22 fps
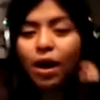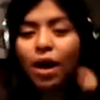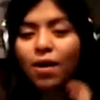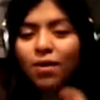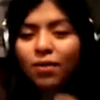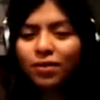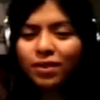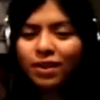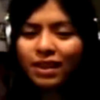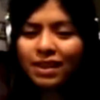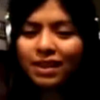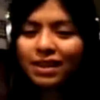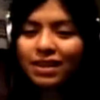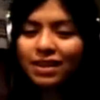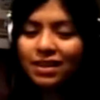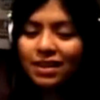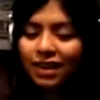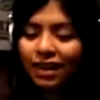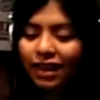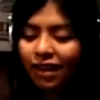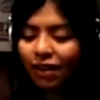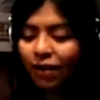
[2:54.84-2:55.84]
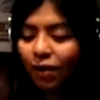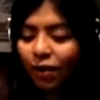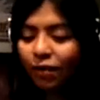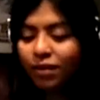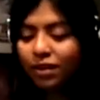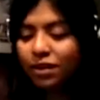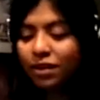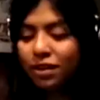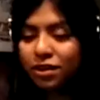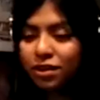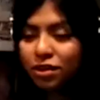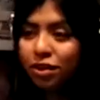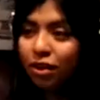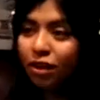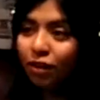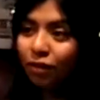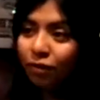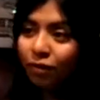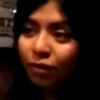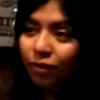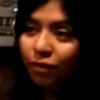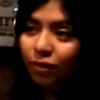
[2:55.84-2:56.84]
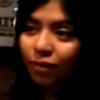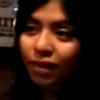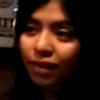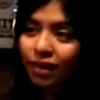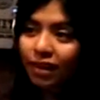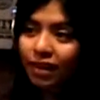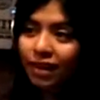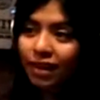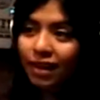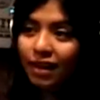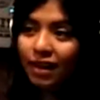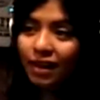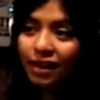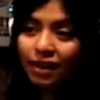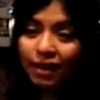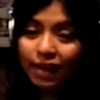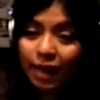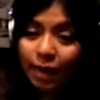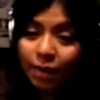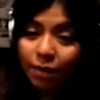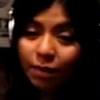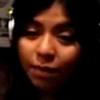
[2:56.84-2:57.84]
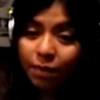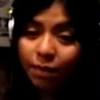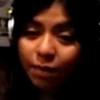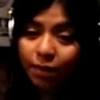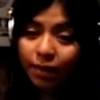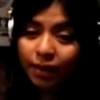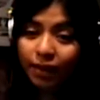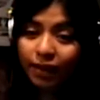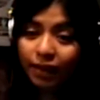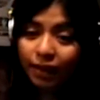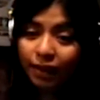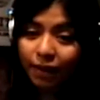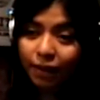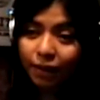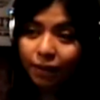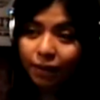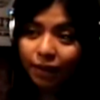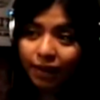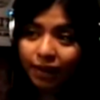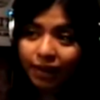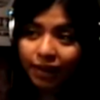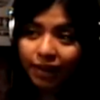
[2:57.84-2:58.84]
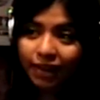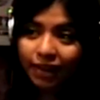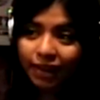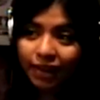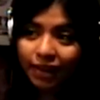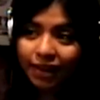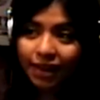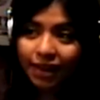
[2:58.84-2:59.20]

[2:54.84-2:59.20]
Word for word: brownies and like all this junk food. And a lot of people gain weight